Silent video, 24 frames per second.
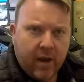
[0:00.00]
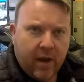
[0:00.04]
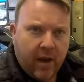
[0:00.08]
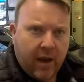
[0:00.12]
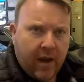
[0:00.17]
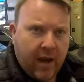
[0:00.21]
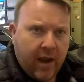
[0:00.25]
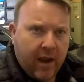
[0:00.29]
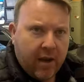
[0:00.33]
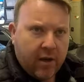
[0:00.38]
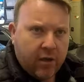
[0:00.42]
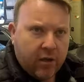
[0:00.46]

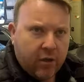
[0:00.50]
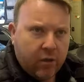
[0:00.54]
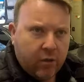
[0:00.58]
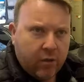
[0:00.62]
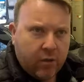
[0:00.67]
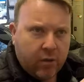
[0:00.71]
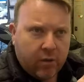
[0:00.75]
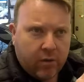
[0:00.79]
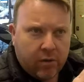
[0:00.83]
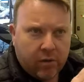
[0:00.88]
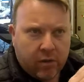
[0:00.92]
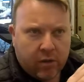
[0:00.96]
and as you
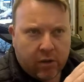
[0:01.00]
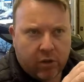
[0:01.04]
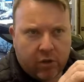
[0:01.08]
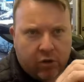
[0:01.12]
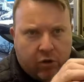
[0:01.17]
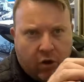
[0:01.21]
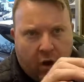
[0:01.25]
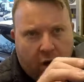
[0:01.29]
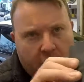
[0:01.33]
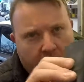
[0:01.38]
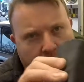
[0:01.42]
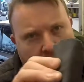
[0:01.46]

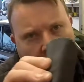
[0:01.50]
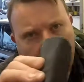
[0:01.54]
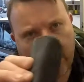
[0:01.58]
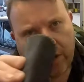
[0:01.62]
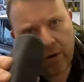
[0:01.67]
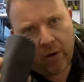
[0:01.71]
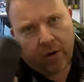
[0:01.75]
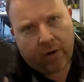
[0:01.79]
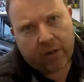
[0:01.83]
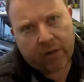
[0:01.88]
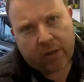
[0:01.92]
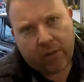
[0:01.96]
stroke that
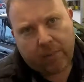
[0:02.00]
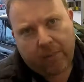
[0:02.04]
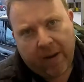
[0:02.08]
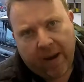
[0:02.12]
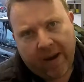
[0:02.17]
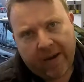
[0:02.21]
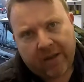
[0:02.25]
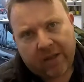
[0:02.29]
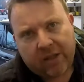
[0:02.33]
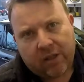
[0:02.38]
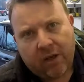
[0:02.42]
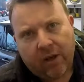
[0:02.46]
across the
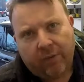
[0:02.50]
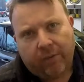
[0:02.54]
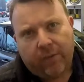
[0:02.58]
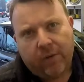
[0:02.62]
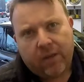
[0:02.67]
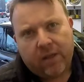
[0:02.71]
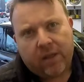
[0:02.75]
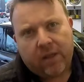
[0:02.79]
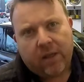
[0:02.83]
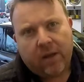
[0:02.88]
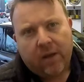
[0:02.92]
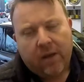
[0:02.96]
paint
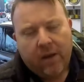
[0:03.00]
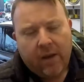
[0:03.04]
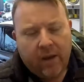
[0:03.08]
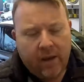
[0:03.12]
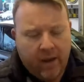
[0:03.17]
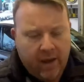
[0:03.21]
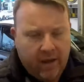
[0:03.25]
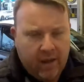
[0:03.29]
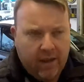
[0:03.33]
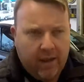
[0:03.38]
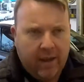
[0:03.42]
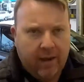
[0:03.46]
surface,
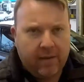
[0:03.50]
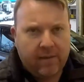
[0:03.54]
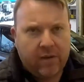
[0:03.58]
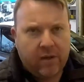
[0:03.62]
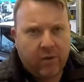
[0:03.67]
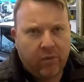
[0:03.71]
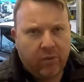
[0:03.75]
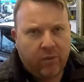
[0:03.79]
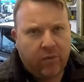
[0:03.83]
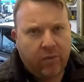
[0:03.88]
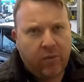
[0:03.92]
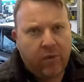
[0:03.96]
it leaves
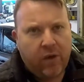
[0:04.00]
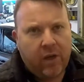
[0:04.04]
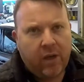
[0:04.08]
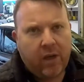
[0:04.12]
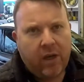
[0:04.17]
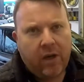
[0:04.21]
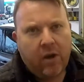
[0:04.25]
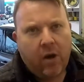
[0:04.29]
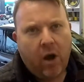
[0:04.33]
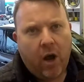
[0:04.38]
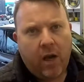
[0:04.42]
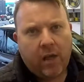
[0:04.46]
it
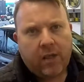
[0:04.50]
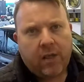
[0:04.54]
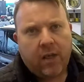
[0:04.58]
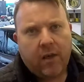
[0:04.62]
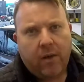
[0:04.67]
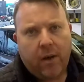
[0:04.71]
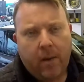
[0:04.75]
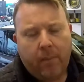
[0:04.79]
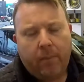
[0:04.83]
really nice. It